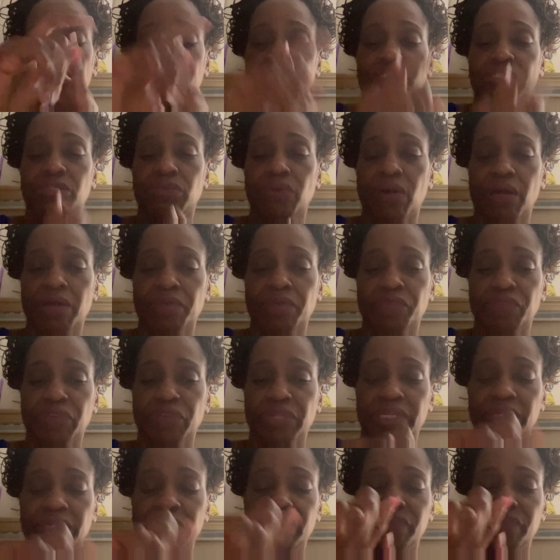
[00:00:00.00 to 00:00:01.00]
into
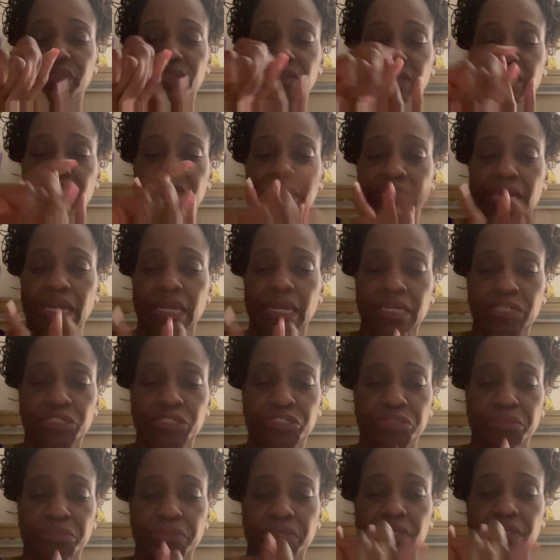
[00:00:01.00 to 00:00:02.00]
unforgiveness and
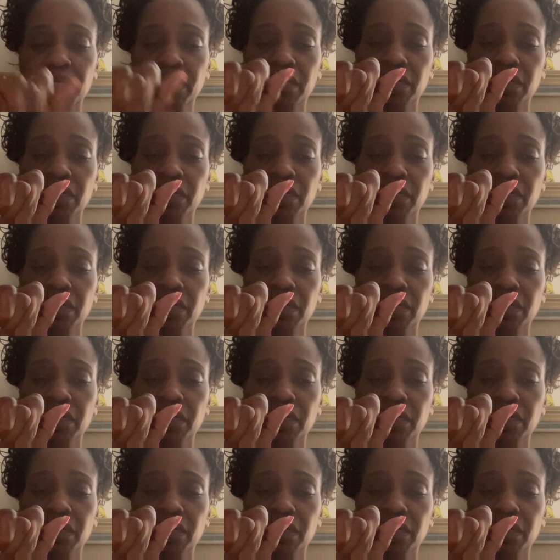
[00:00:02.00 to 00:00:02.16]
hatred